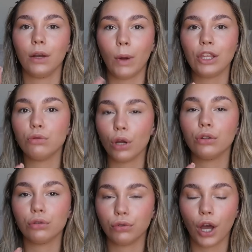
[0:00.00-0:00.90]
when you know,
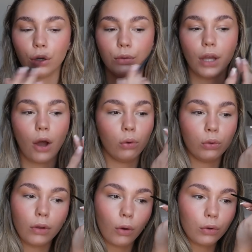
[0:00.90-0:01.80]
you'll know.
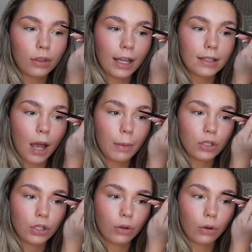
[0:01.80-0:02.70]
All things come
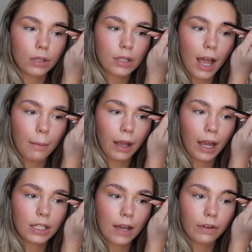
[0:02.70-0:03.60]
in due course time. Like
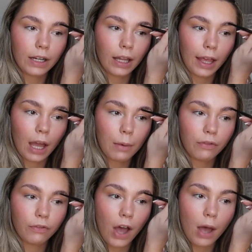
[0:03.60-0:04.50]
I definitely like am a
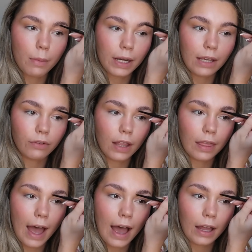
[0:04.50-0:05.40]
firm believer in
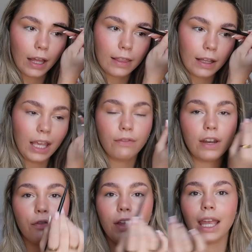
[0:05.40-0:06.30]
that, and I think
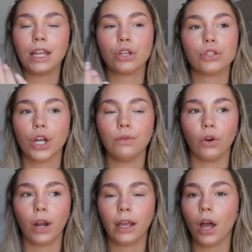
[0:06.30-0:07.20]
even if like it does go
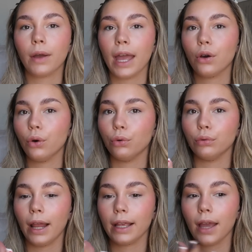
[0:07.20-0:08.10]
wrong, like okay cool,
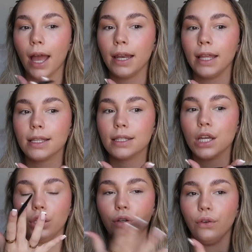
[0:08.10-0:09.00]
like at
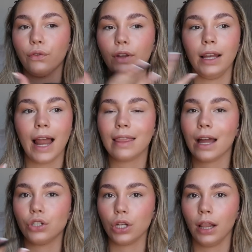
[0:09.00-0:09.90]
least you've let
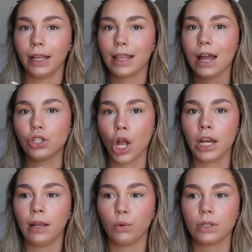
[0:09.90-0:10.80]
that like that
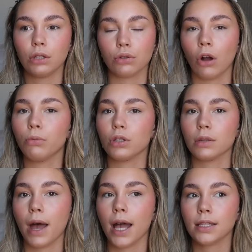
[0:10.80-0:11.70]
journey will still sculpt you as
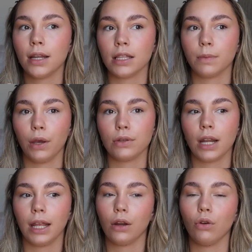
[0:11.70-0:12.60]
a person, as opposed to like